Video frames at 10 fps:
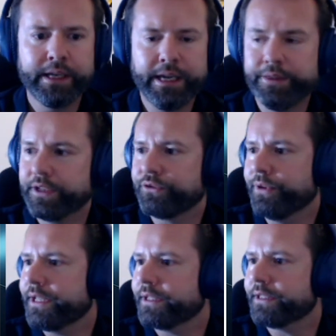And this
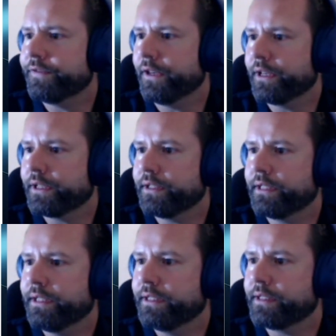register function
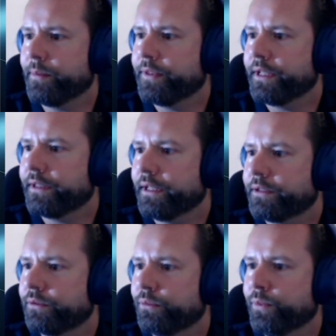is something that
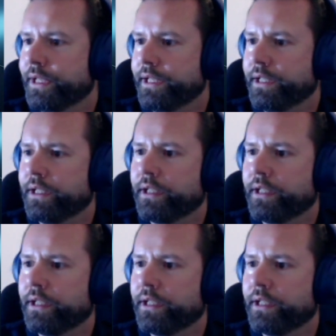we